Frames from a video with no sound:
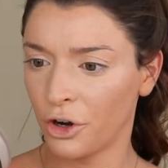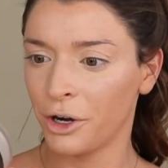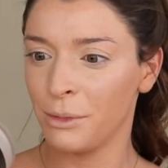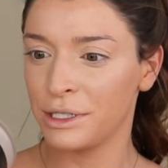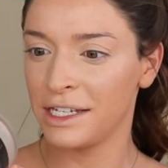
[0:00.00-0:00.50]

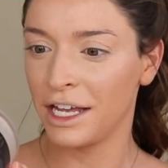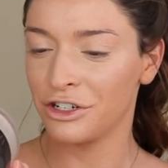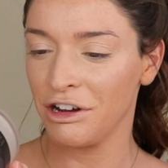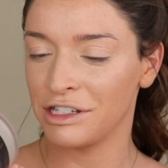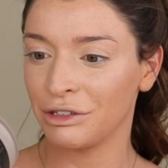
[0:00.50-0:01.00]
Laura Mercier
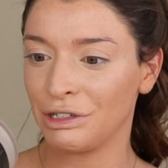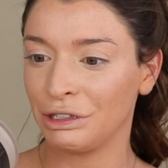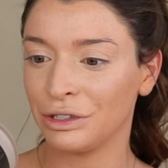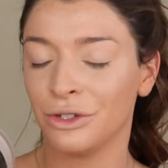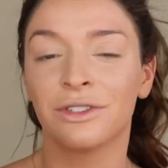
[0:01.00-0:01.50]

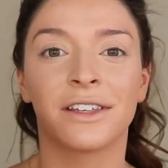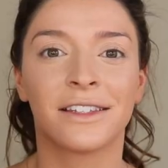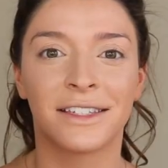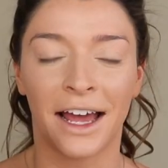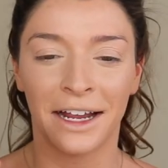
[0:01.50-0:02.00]
Translucent Loose
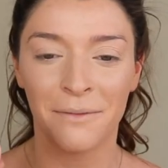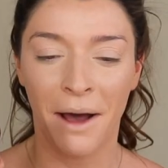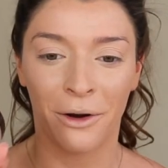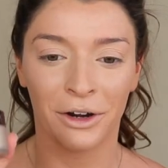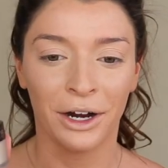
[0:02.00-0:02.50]
Setting
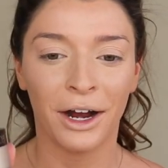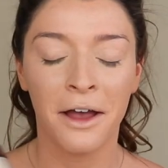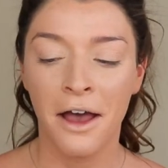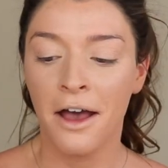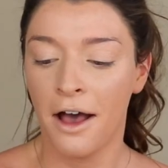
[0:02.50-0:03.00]
Powder.
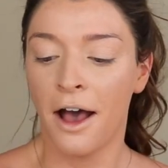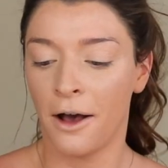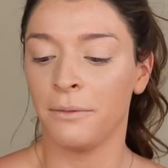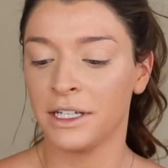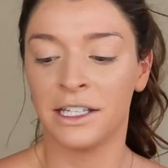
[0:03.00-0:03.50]

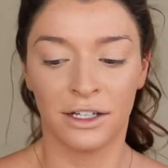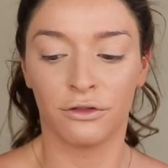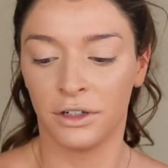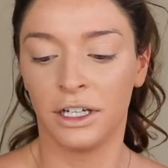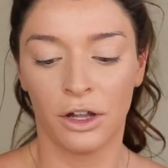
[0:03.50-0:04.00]
Um, this is a
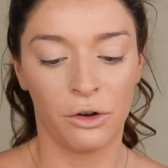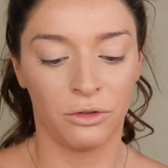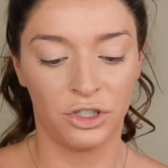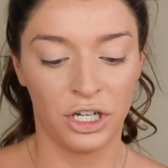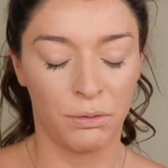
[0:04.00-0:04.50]
real
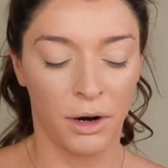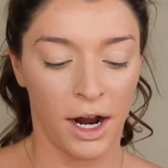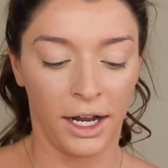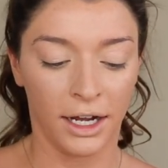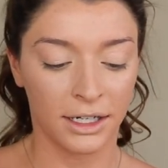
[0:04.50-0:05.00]
OG
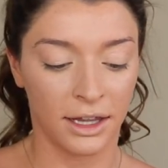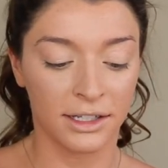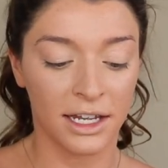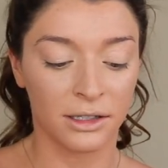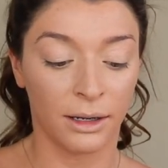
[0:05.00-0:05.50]
product.
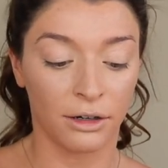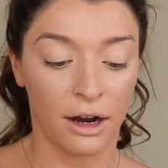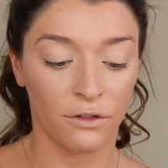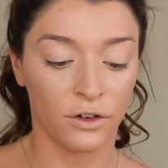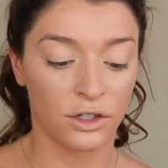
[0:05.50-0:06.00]
This has been
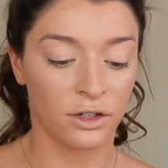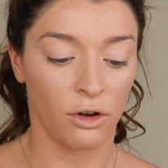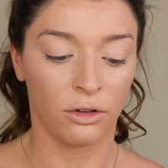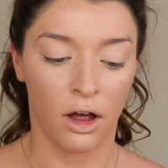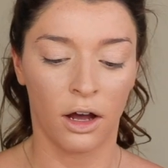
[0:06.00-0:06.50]
around for
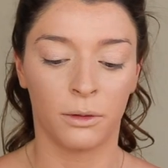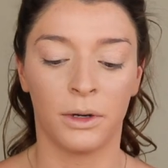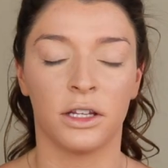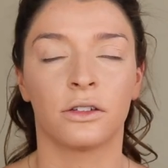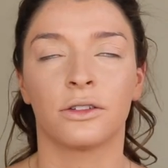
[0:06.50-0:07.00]
so long,
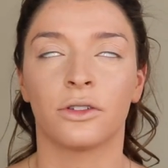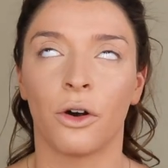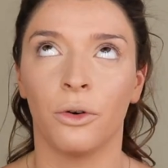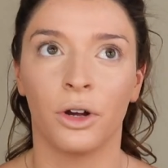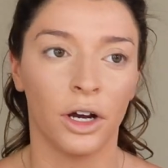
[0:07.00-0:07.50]
but it's
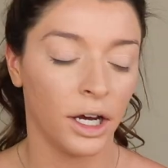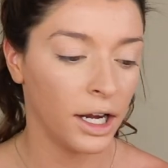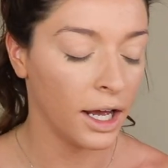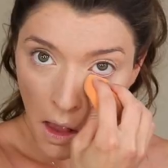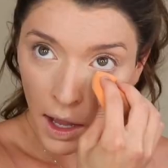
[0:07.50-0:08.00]
so
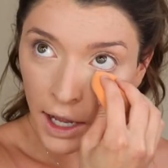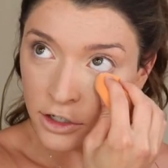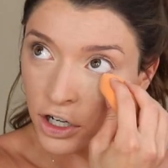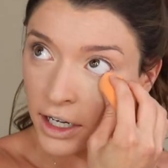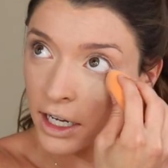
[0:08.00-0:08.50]
good. I
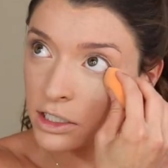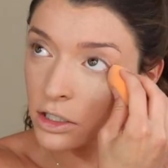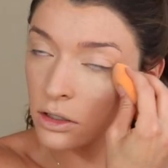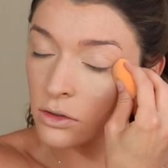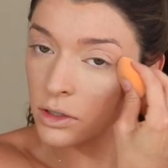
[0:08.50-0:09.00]
try not to
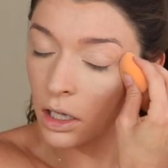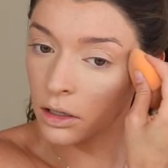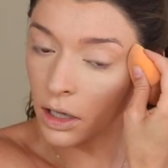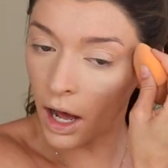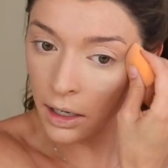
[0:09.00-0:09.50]
use a
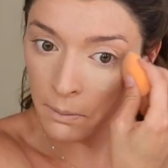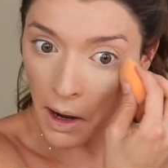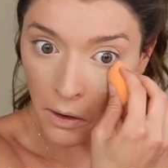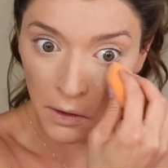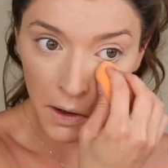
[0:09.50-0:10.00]
lot of
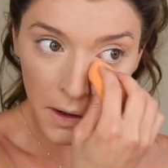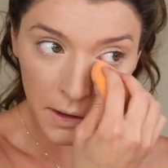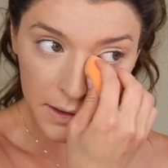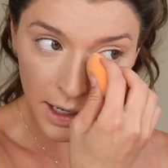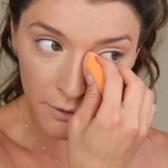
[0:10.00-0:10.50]
powder
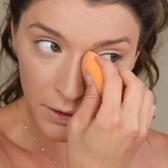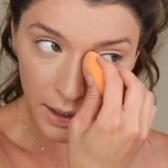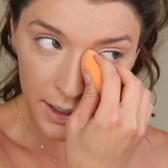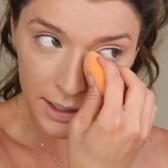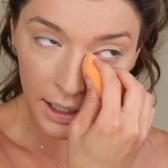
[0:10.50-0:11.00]
because I
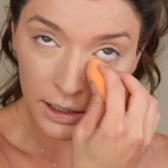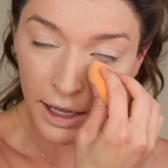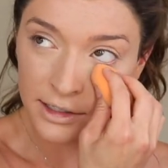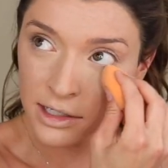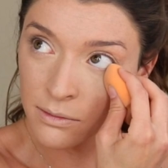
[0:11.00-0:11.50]
realize that
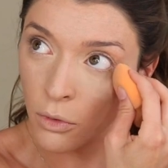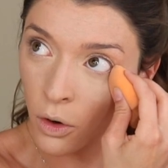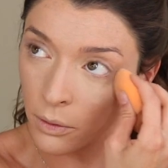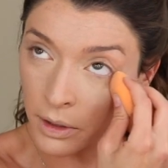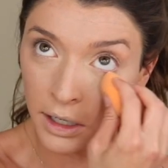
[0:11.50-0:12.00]
less is
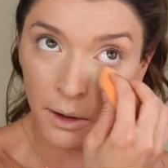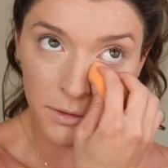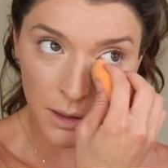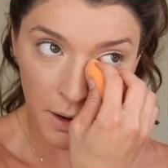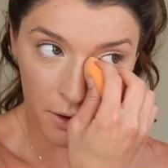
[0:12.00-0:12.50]
more when it
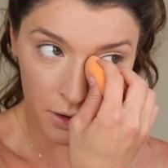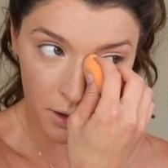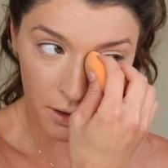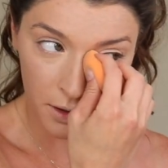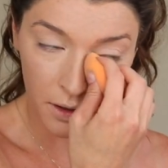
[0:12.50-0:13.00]
comes to powder.